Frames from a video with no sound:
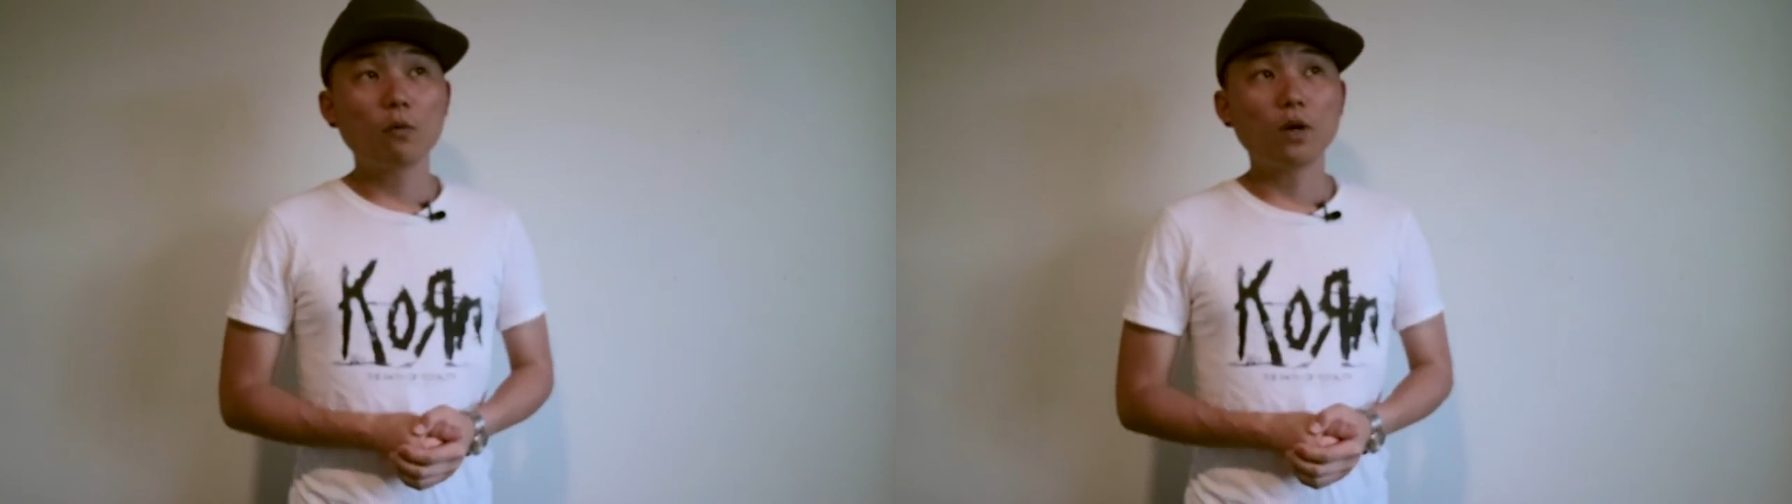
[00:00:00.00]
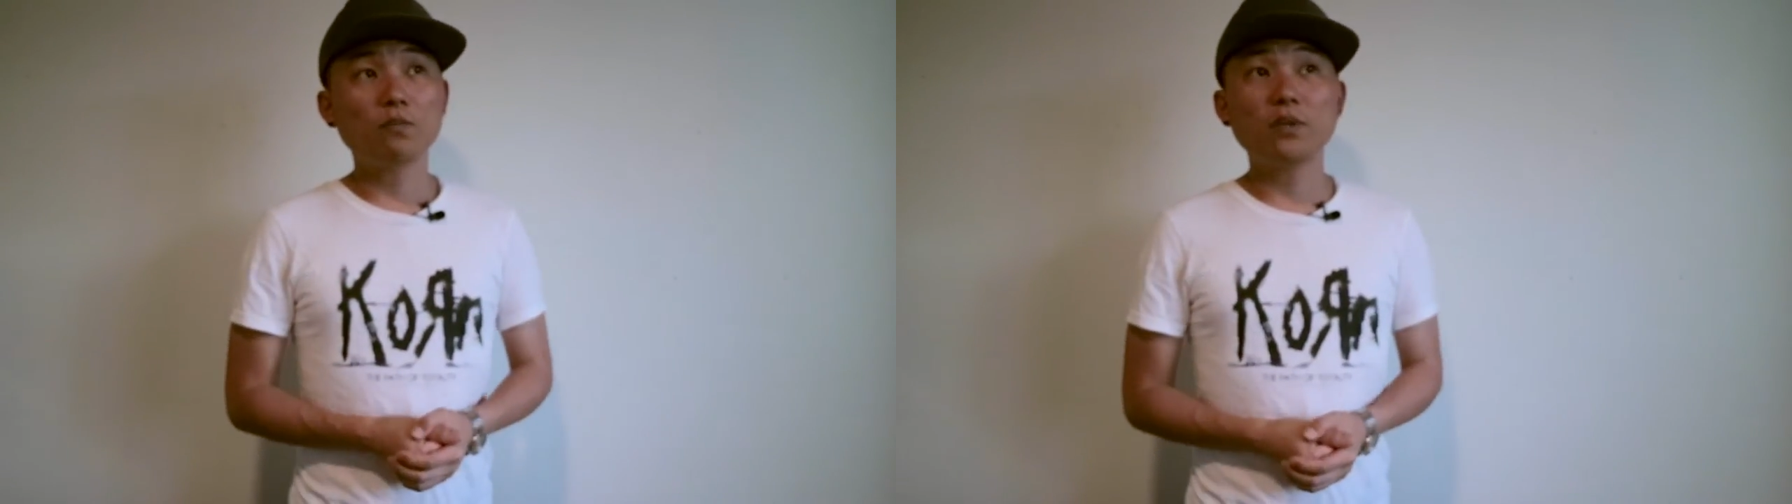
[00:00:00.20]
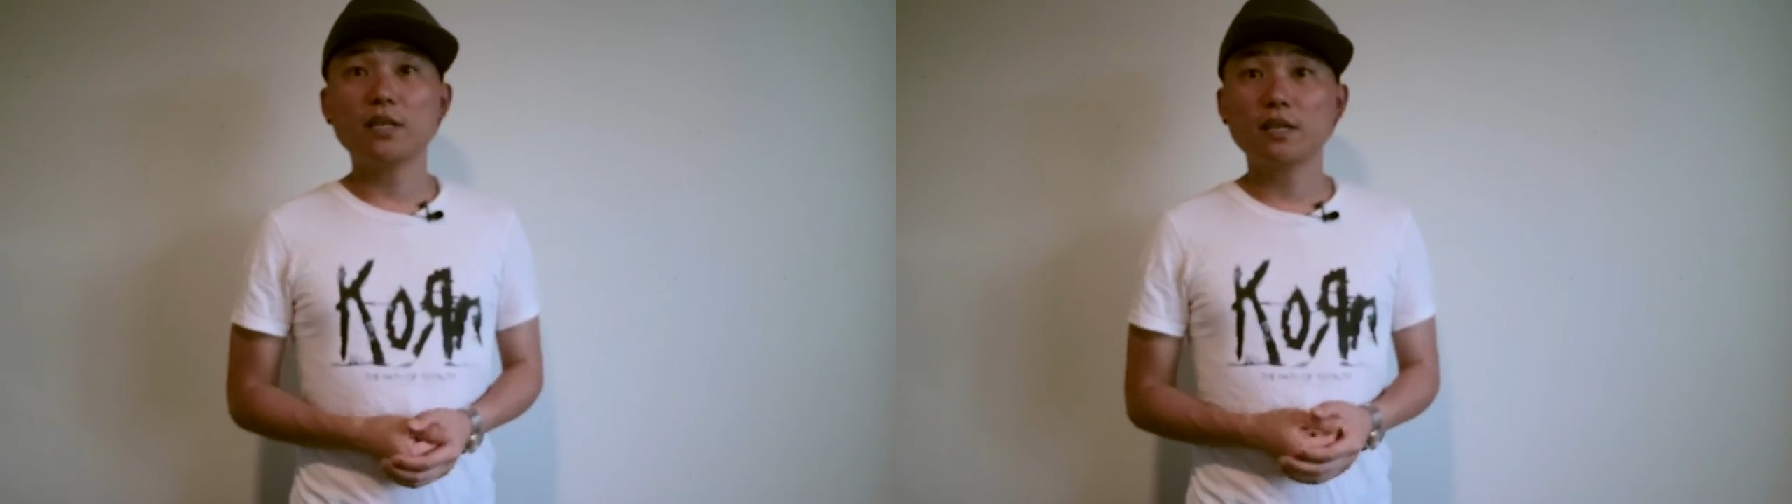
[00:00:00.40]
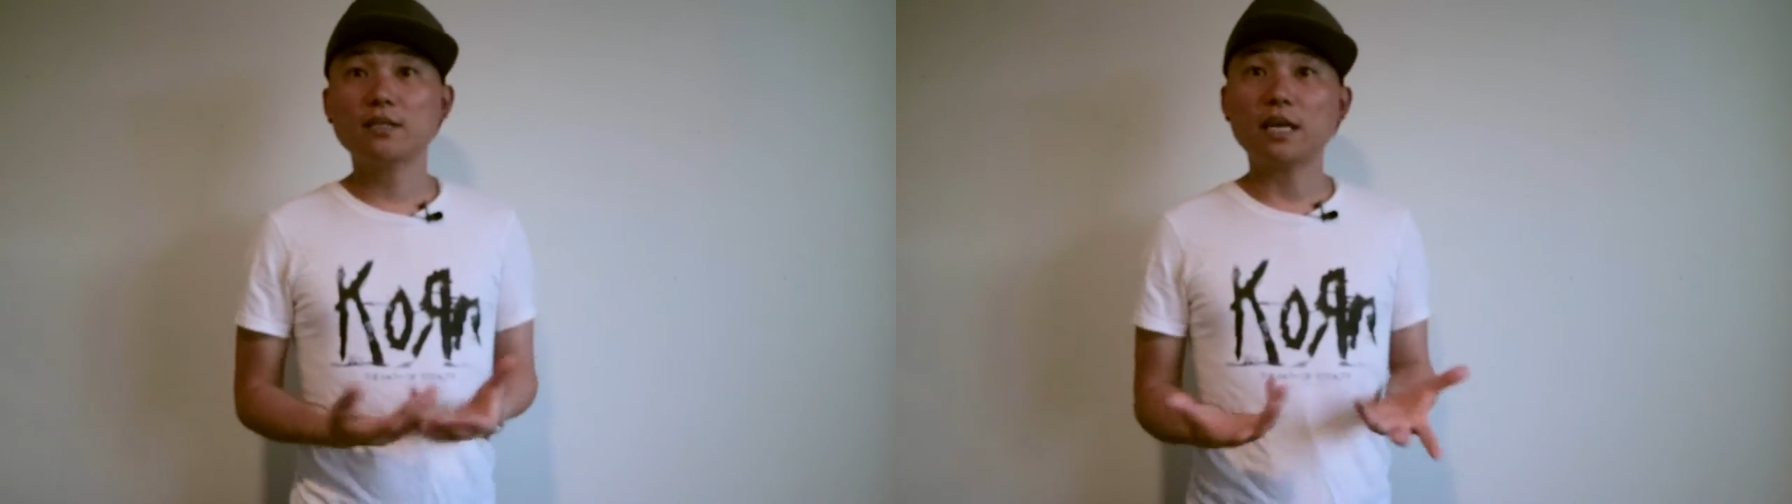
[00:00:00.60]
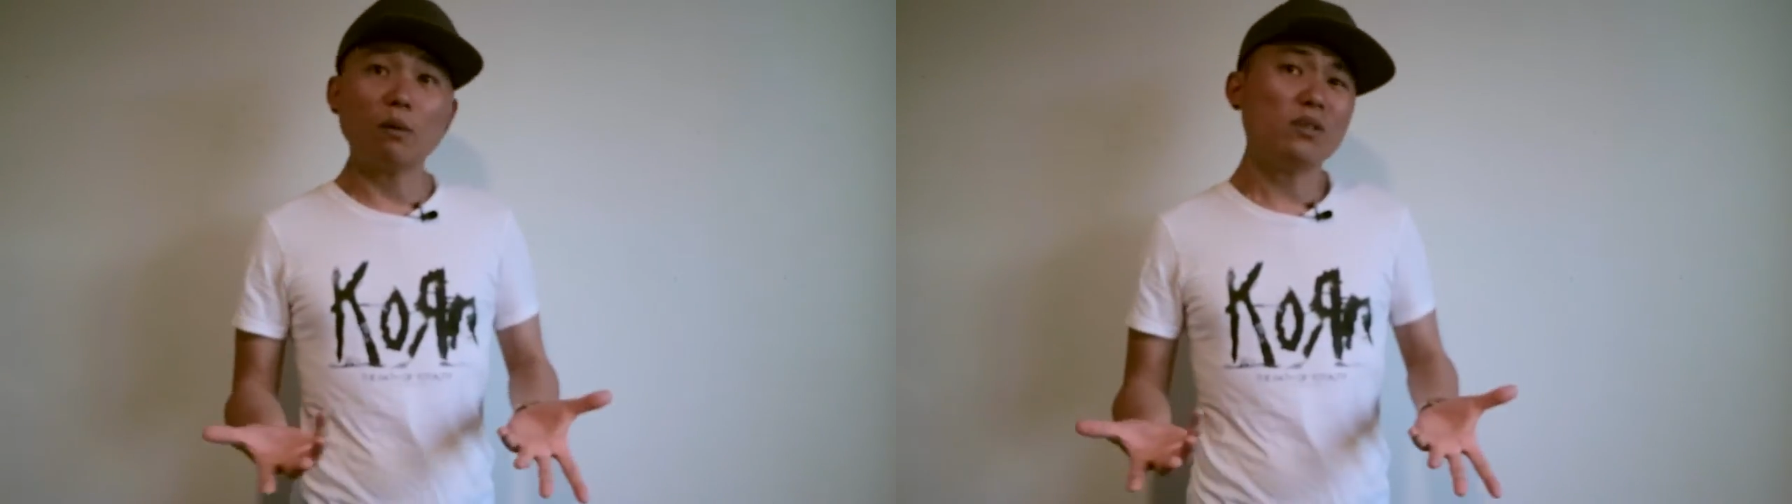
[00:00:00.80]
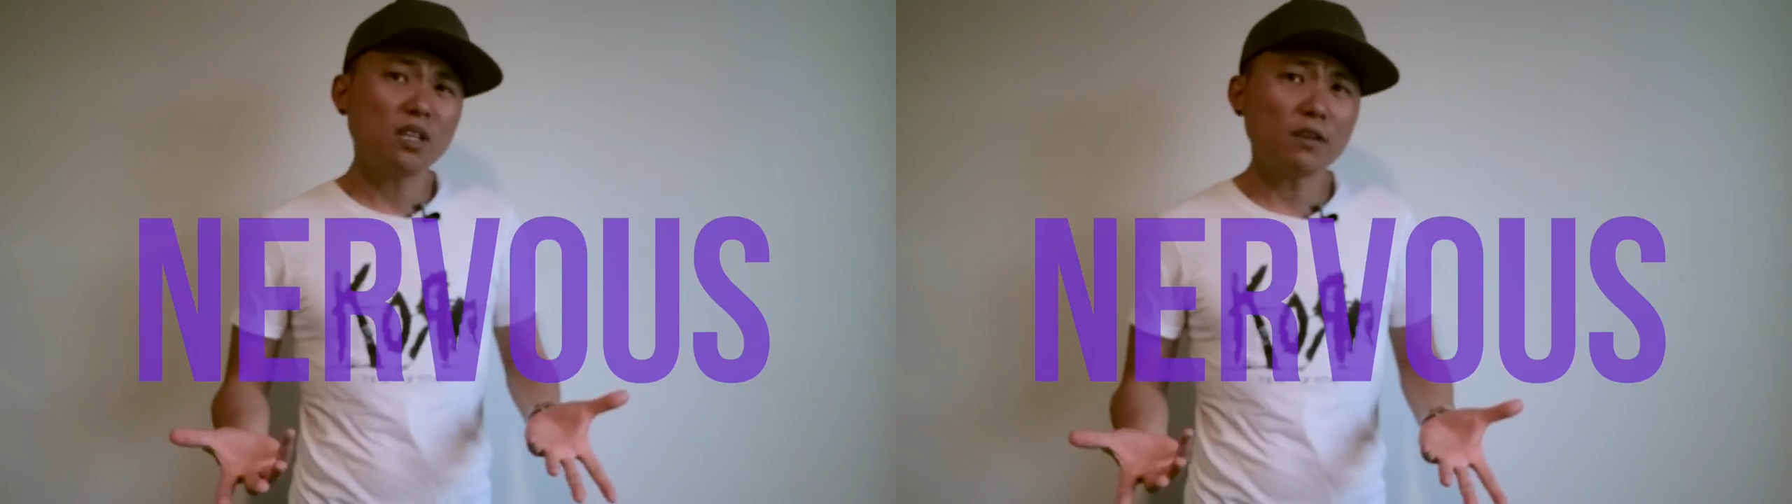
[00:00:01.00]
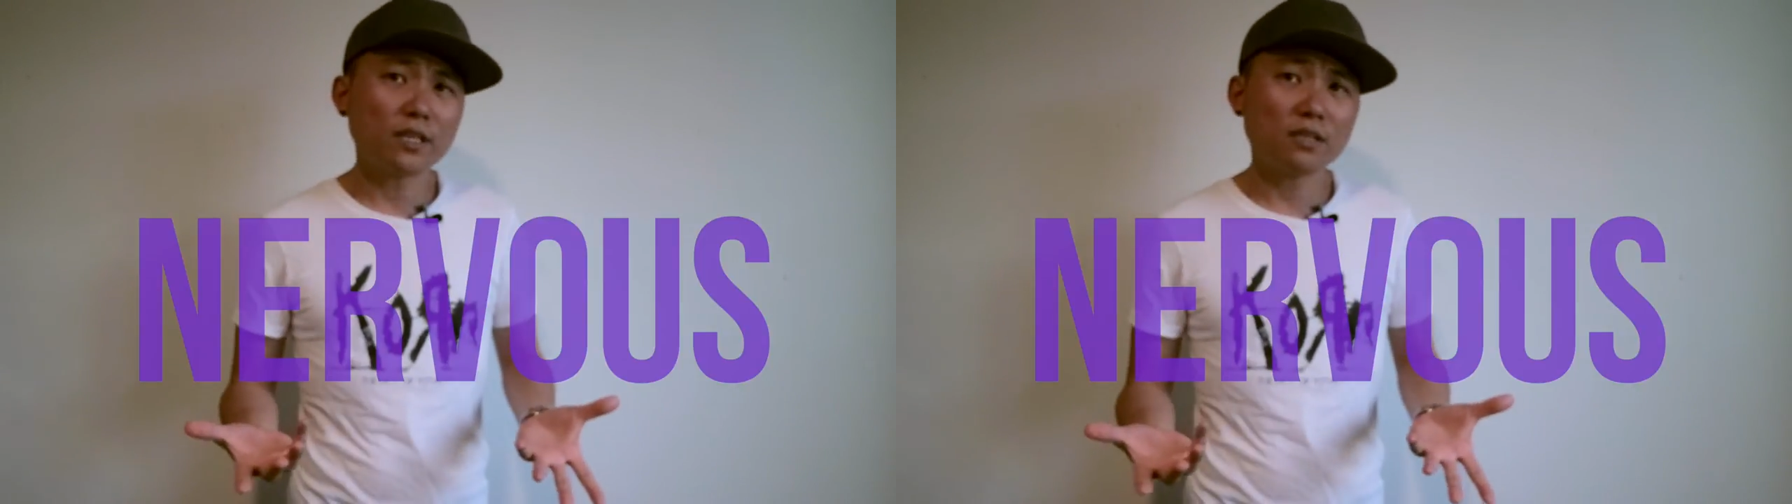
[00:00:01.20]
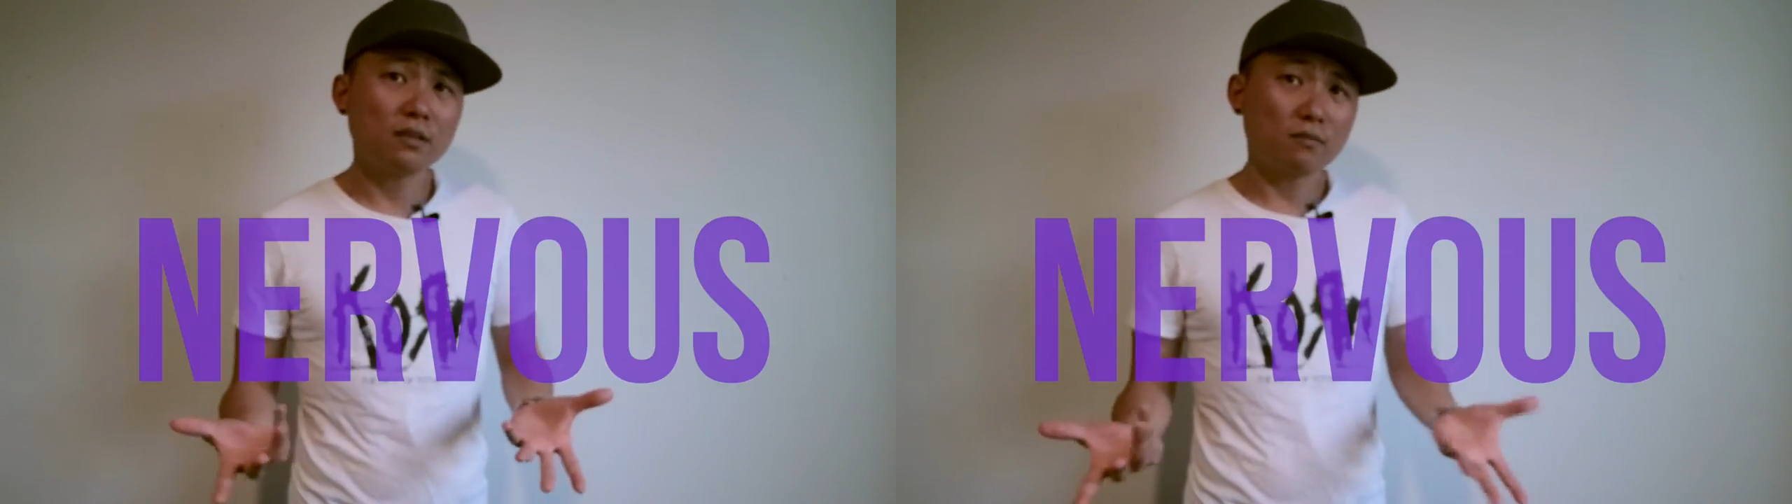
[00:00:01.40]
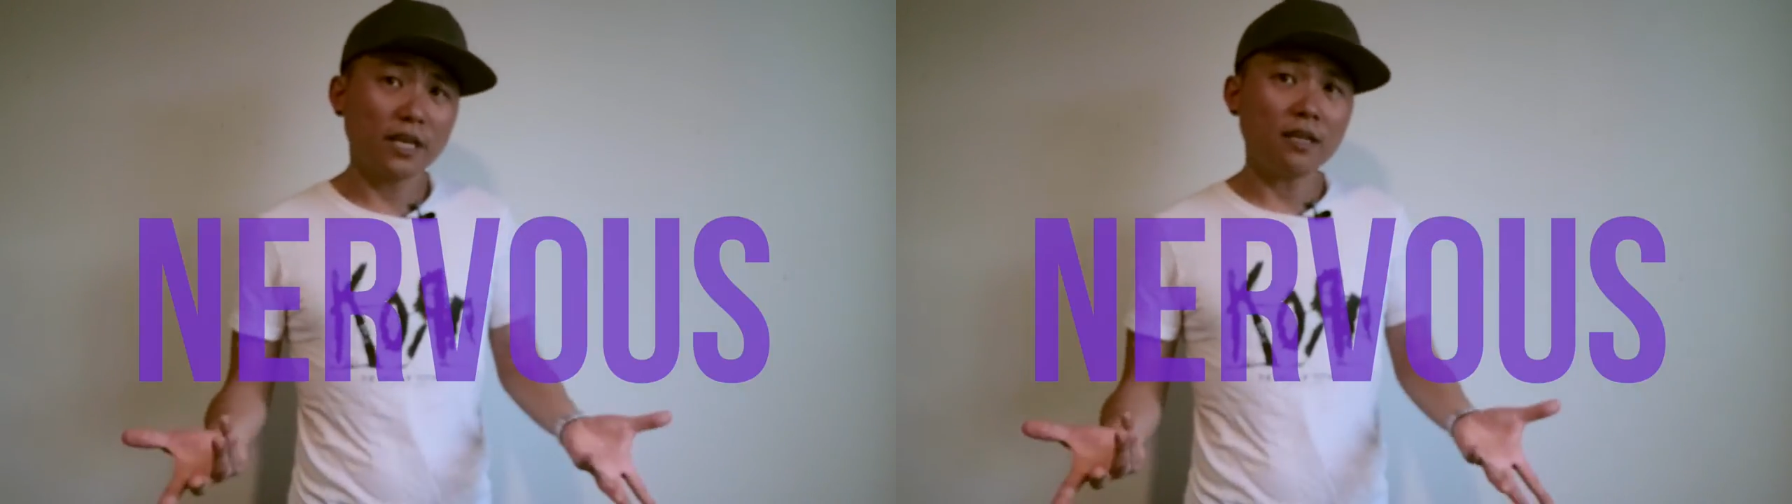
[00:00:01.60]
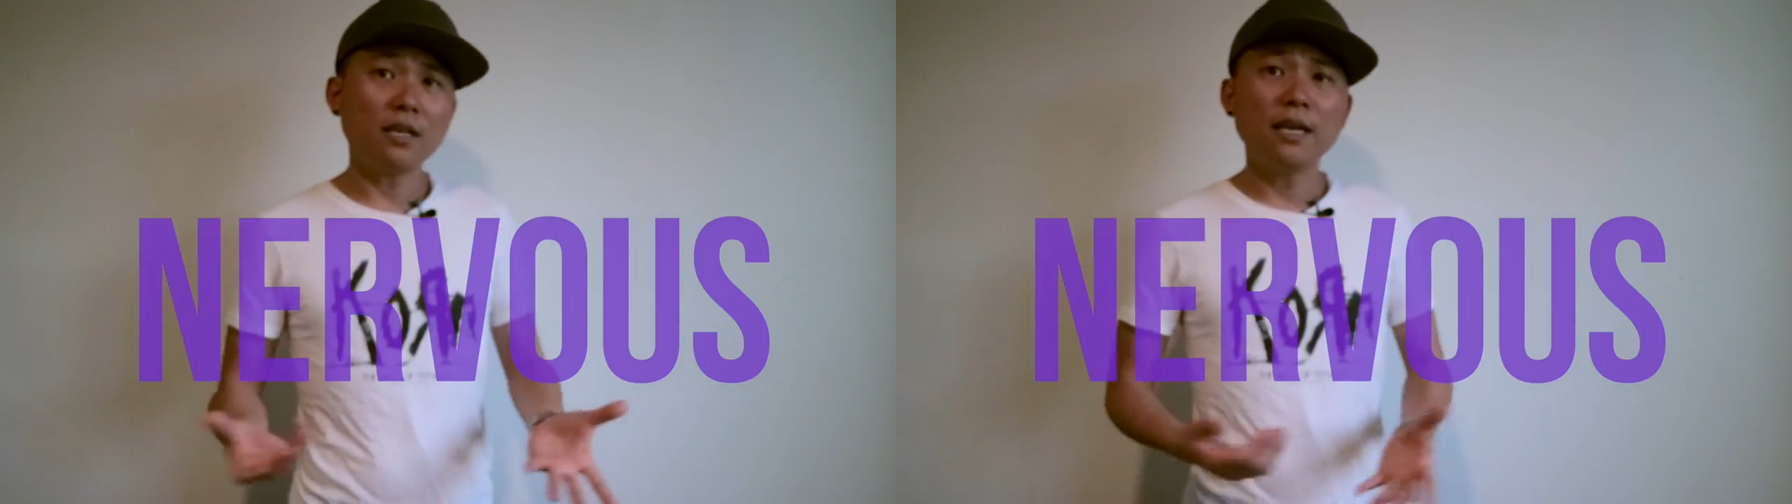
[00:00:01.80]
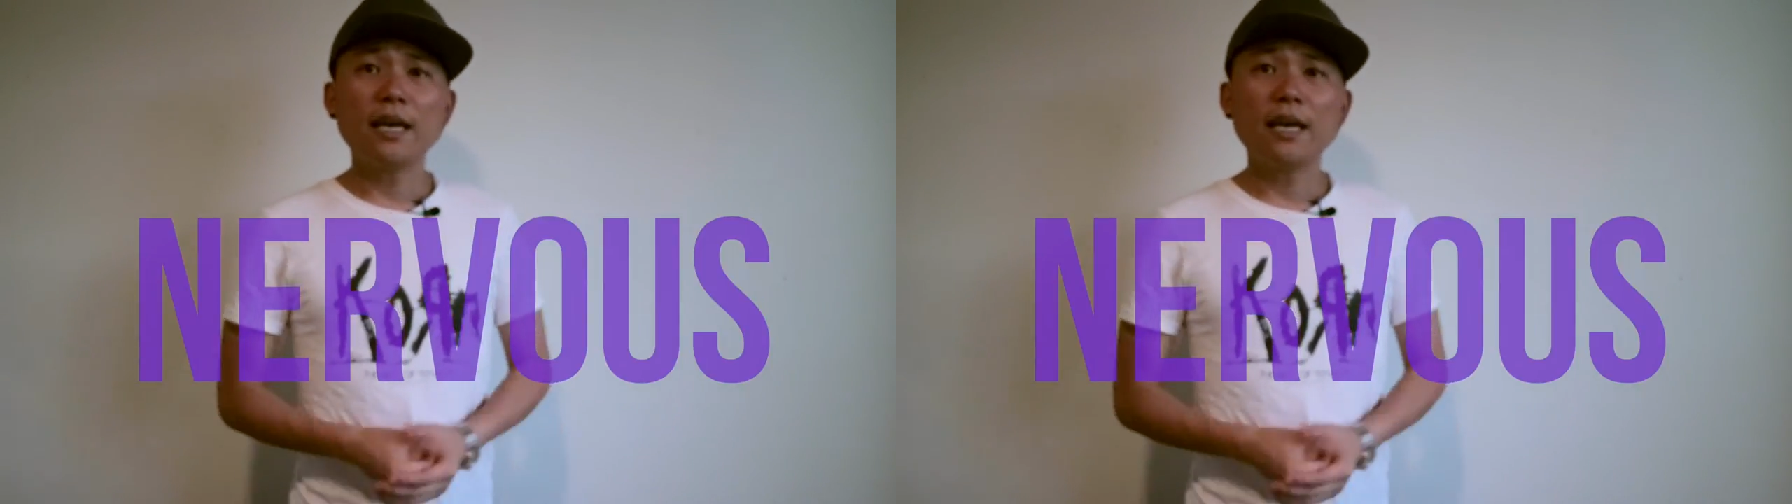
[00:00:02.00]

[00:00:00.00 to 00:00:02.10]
was because I was nervous, right?